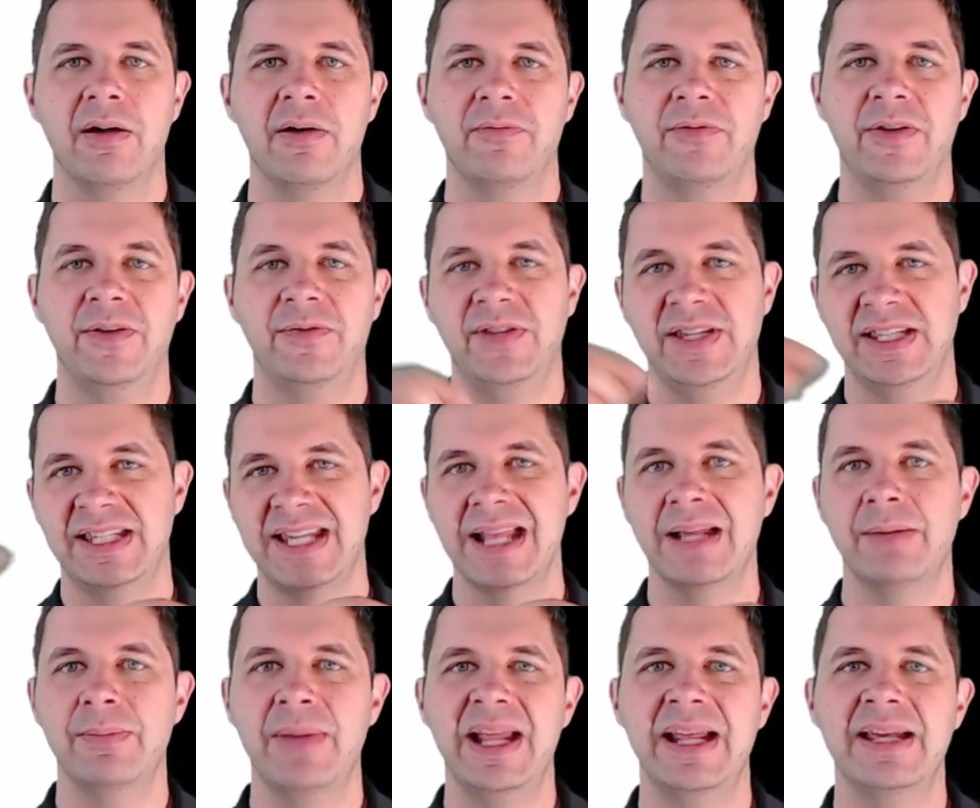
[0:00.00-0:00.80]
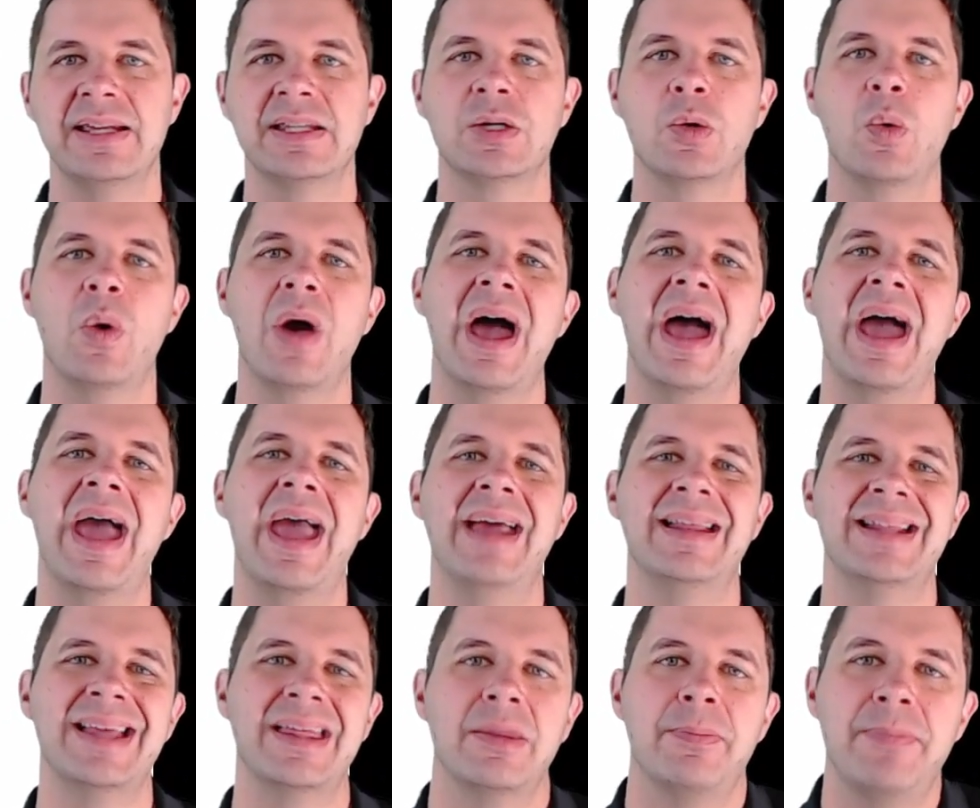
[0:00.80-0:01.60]
50 centimeters
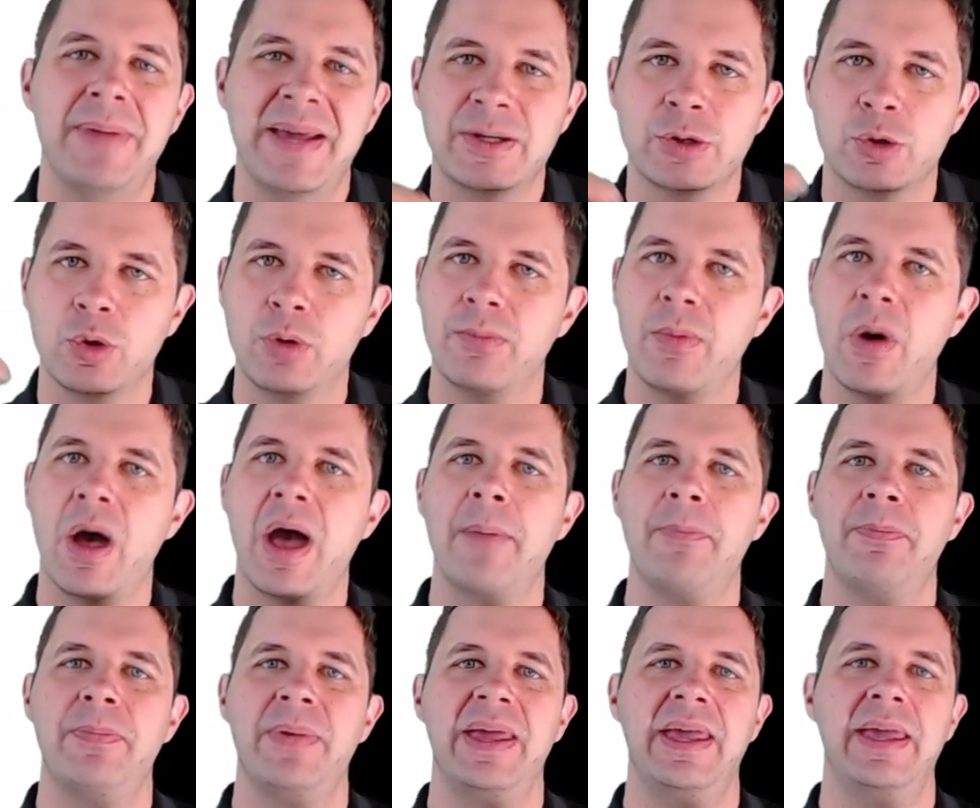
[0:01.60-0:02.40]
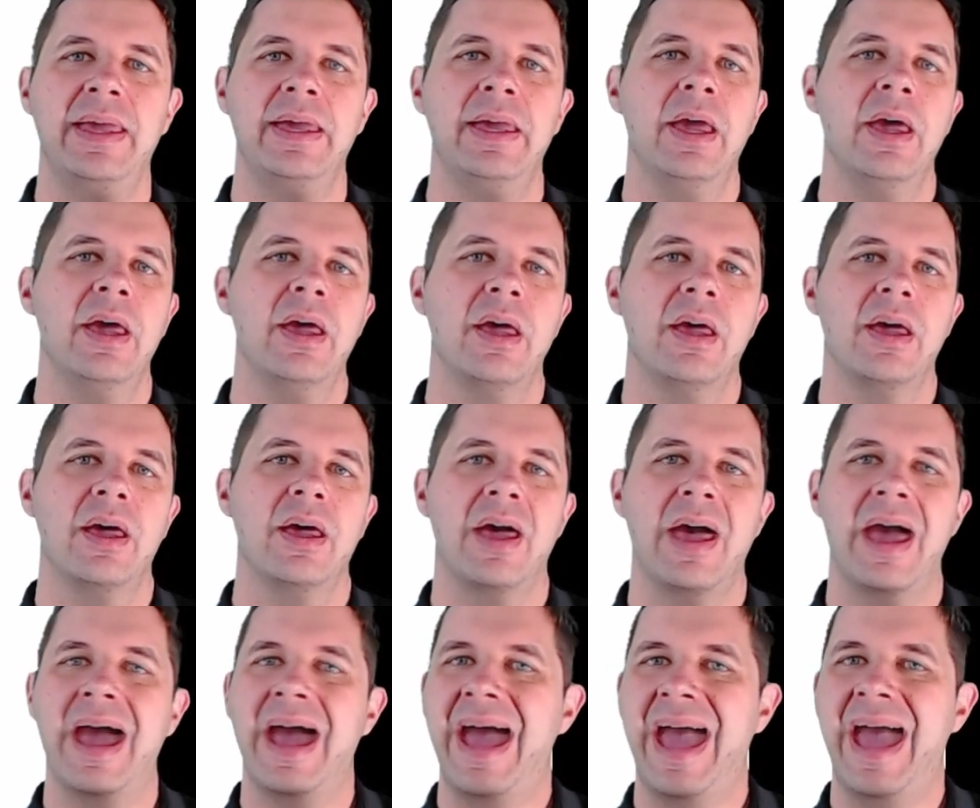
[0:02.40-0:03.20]
away. Another pixel might be
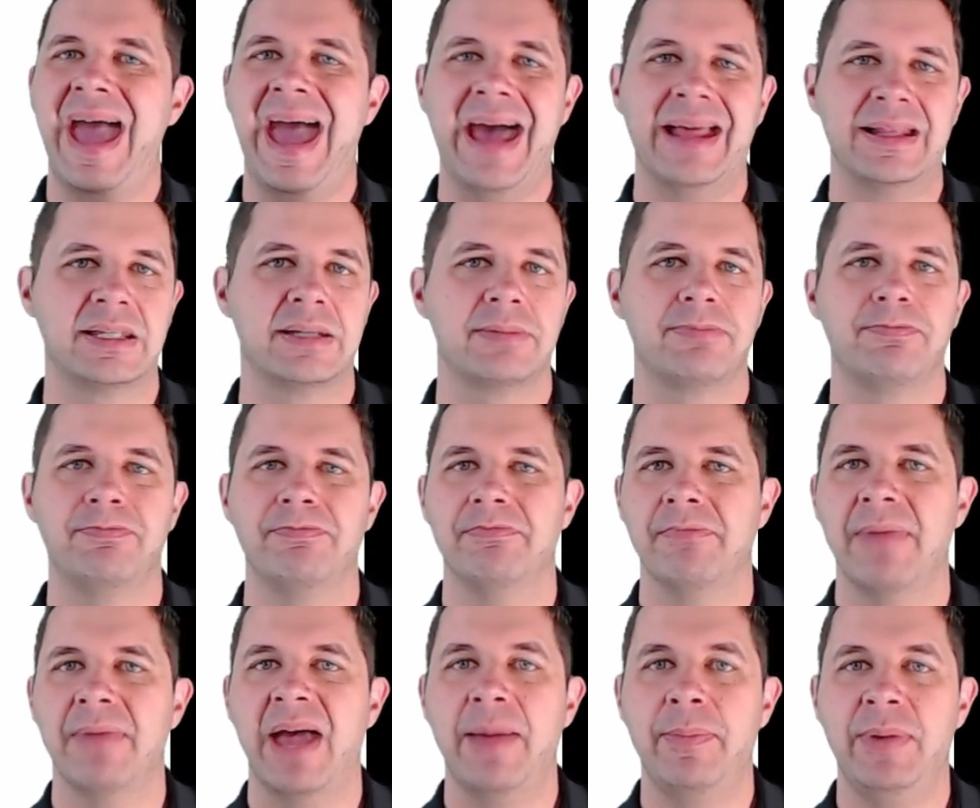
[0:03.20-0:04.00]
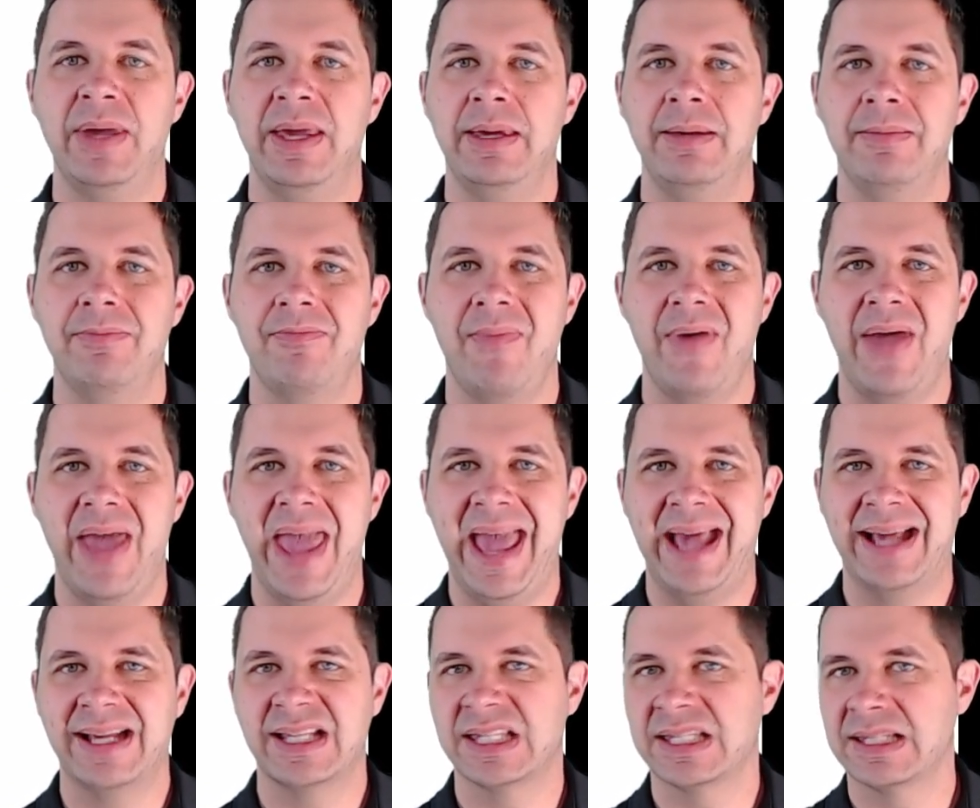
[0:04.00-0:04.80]
at maybe
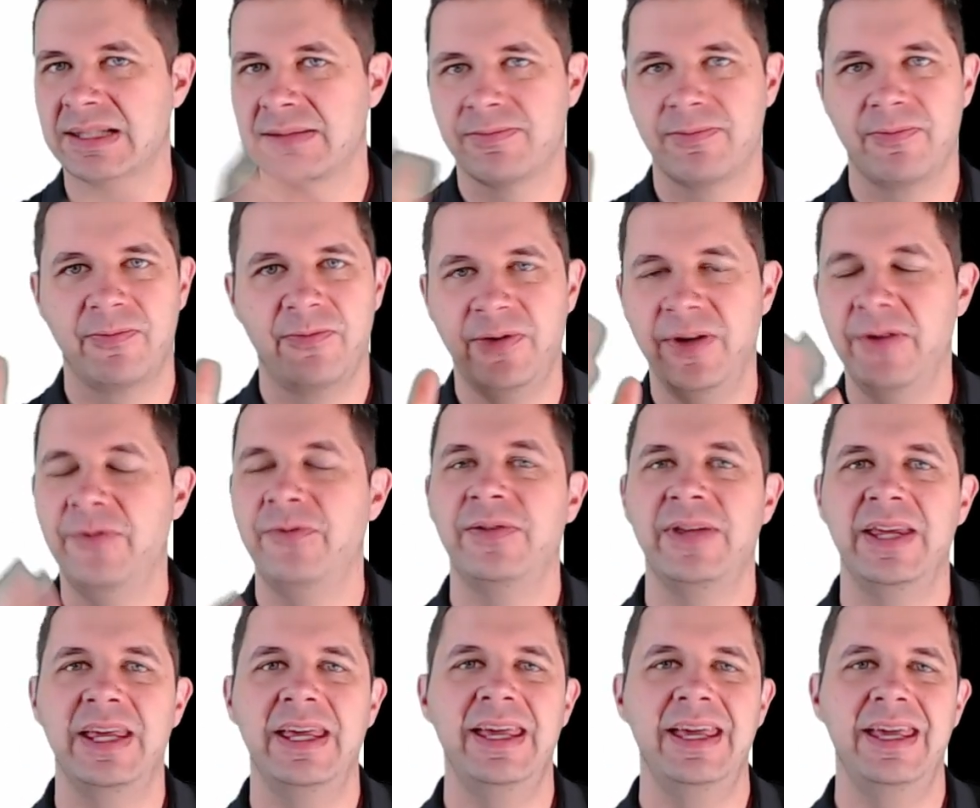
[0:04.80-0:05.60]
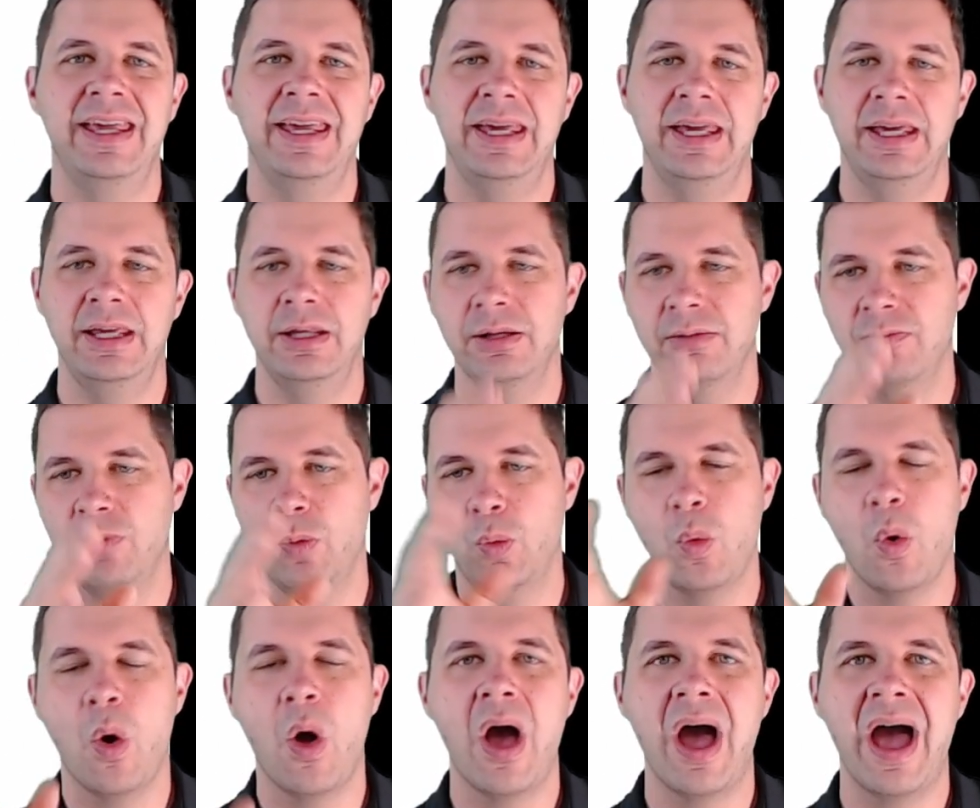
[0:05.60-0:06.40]
X 50,
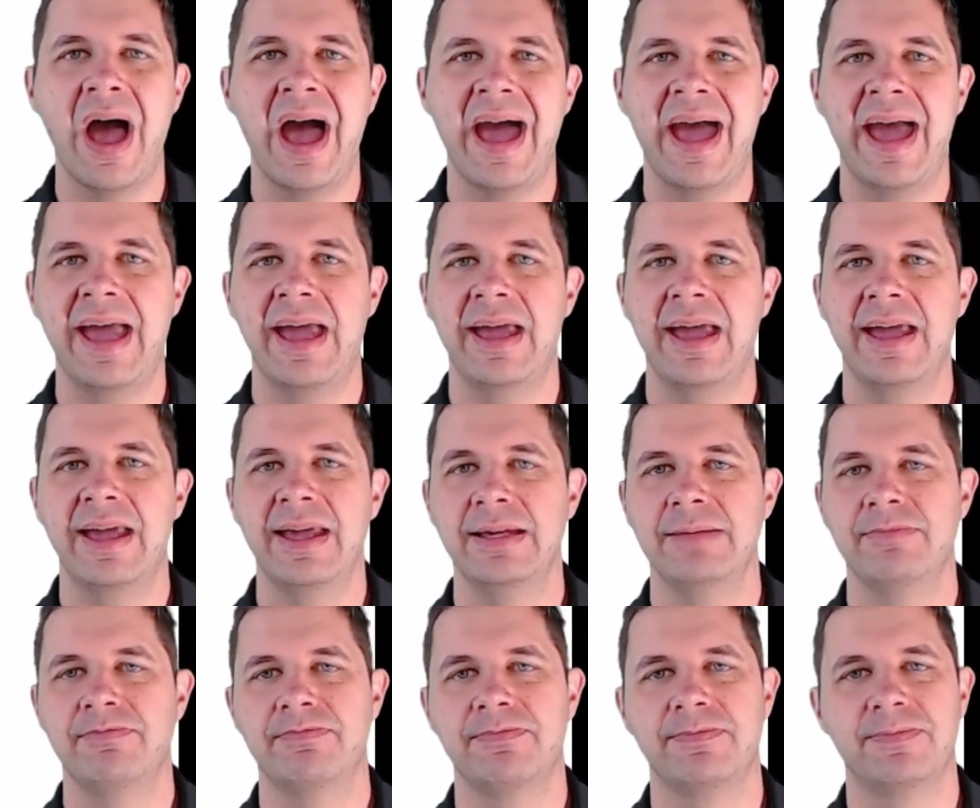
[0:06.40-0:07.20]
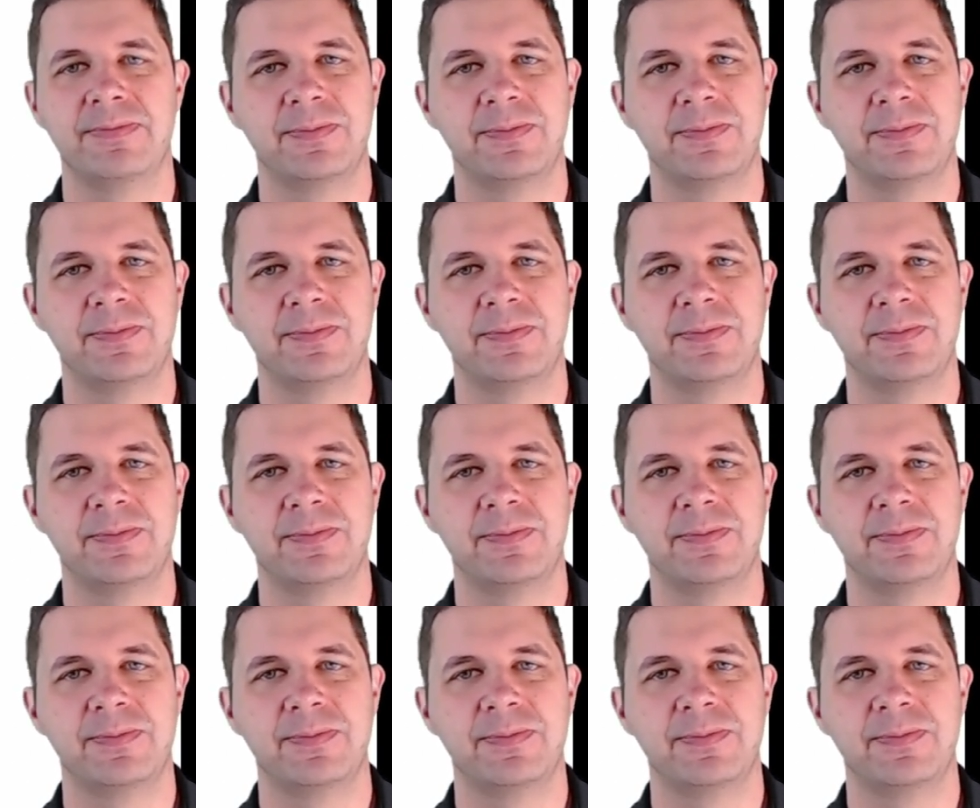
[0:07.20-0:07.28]
Y